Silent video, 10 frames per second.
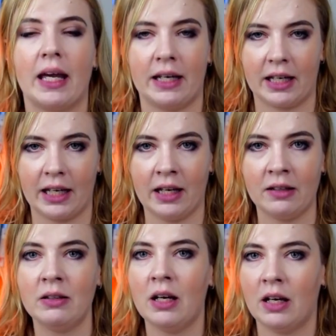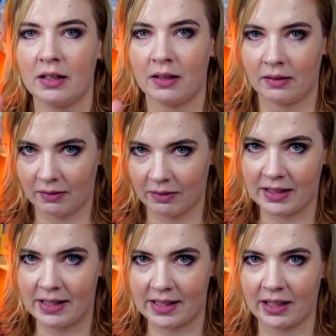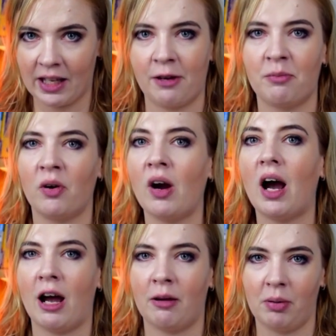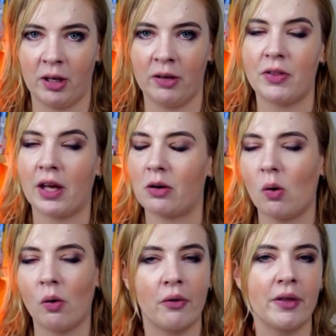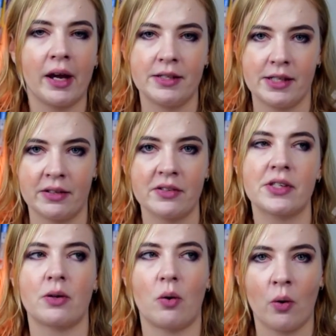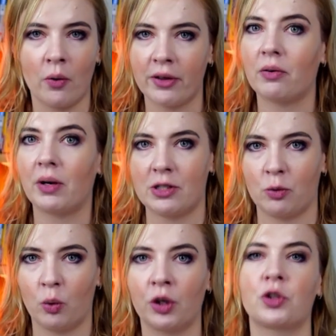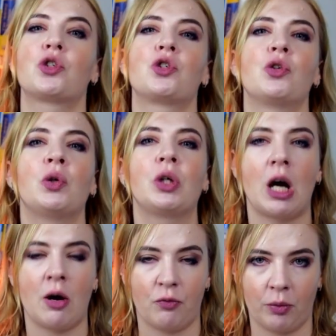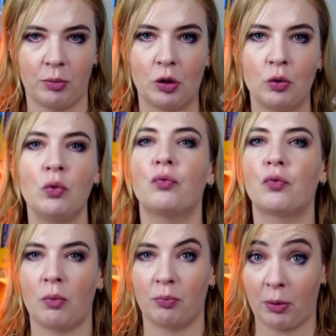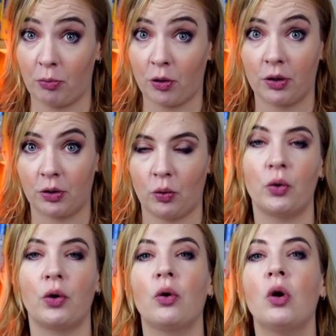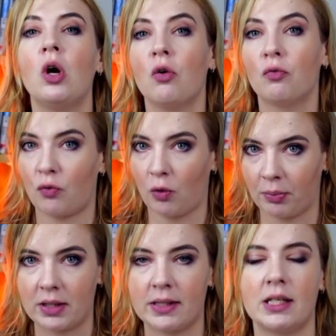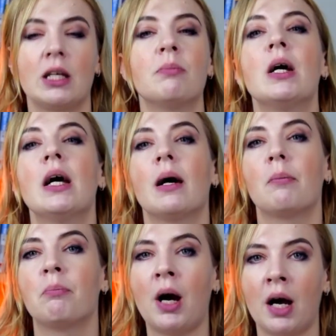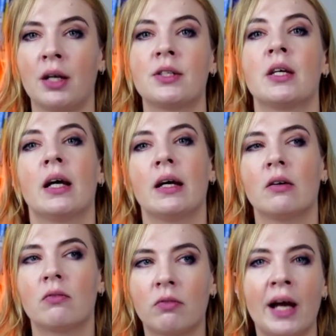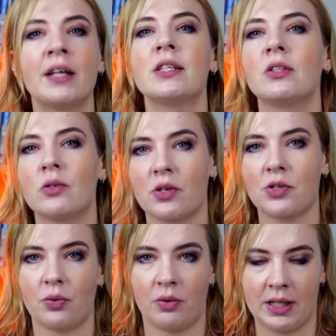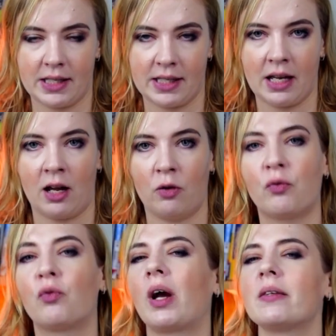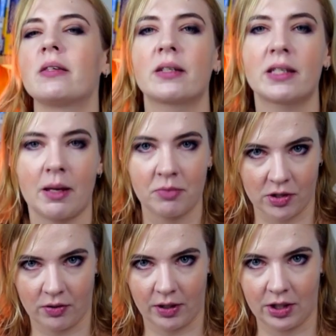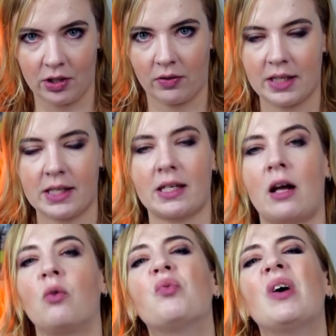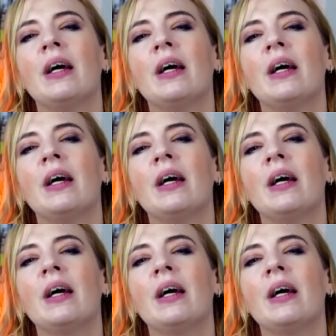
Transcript: And again, a disclaimer, I believe that all the ideas, all the creative work should come from you, from the product owner, from the team, but writing user story itself, writing acceptance criteria itself